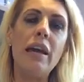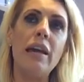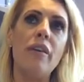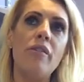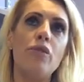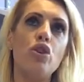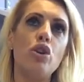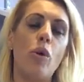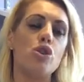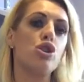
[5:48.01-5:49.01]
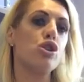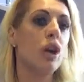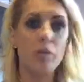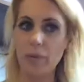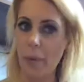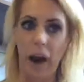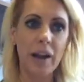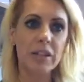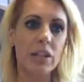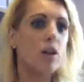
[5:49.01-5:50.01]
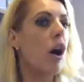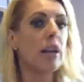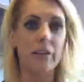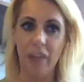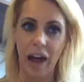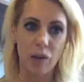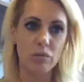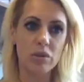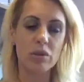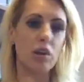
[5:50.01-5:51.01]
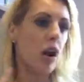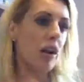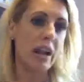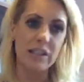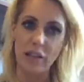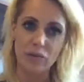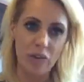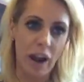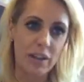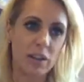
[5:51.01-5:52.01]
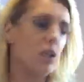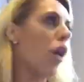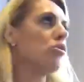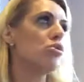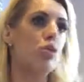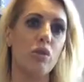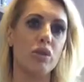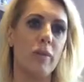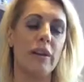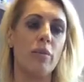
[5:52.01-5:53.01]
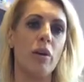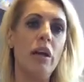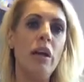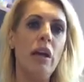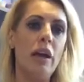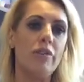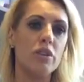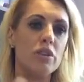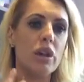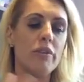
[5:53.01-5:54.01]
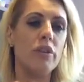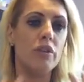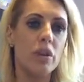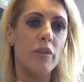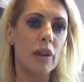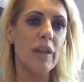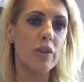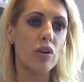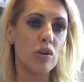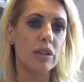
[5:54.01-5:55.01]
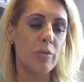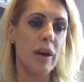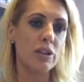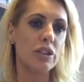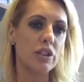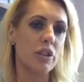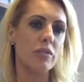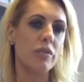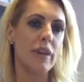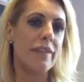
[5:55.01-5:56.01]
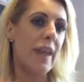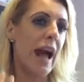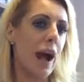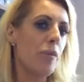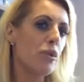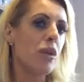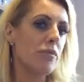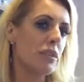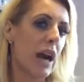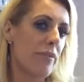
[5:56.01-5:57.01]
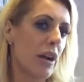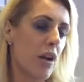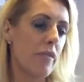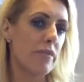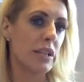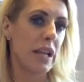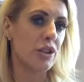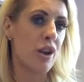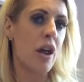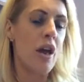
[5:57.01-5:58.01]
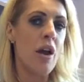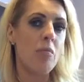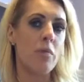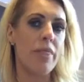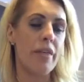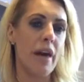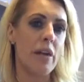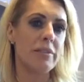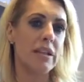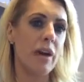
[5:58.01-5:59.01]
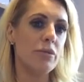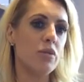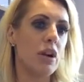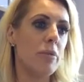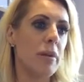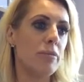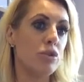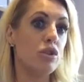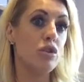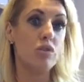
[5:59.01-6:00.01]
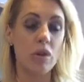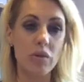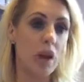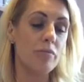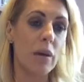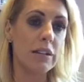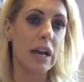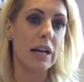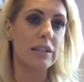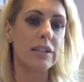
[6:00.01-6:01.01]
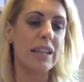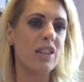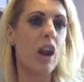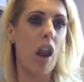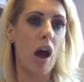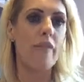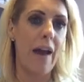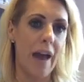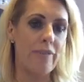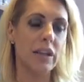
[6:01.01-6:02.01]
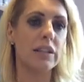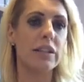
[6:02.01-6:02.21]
If you are so depressed that you can't leave the house, you can't get yourself dressed, you can't talk to anyone, if your depression is so severe, then how are you going to have that conversation with the therapist? How are you going to be able to do those homework tasks? It takes a lot of effort.